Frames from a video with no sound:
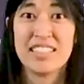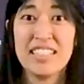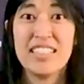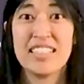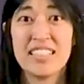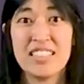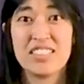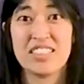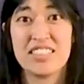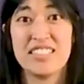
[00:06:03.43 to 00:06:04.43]
it
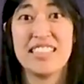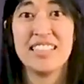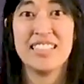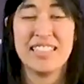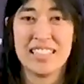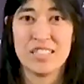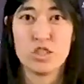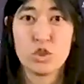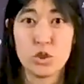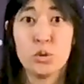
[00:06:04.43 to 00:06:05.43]
goes to
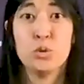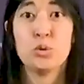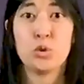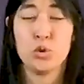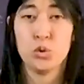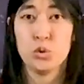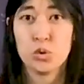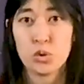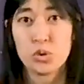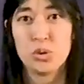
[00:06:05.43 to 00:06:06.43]
cities. Choo, choo,
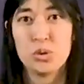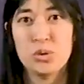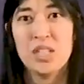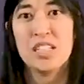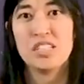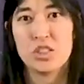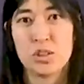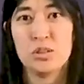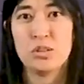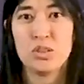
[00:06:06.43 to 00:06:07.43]
choo,
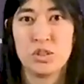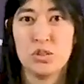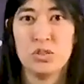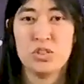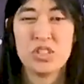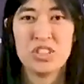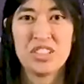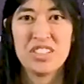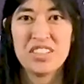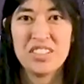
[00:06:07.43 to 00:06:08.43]
choo, choo,
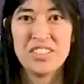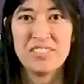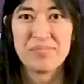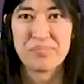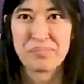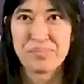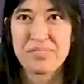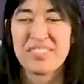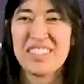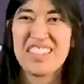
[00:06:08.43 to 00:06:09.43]
choo.
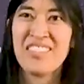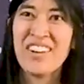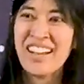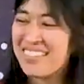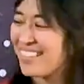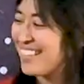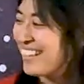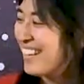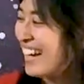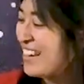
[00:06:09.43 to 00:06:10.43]
Well,
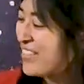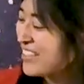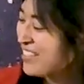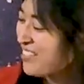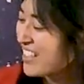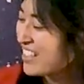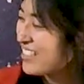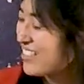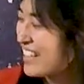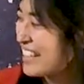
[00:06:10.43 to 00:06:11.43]
I wonder where
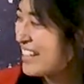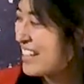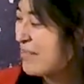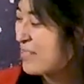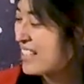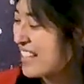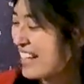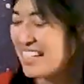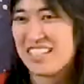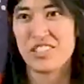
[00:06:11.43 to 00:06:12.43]
train number
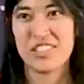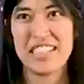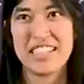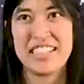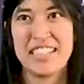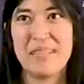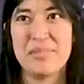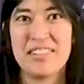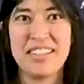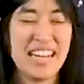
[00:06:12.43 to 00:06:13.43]
10 and train
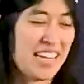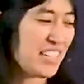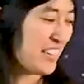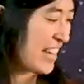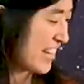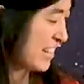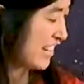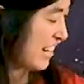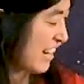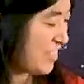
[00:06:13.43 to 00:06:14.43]
number 9 are
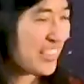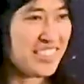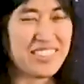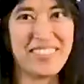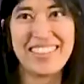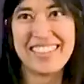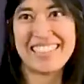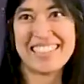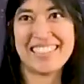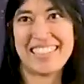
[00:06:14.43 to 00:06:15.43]
headed off to.
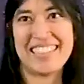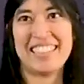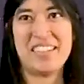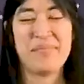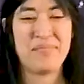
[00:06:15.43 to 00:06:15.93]
Let's see.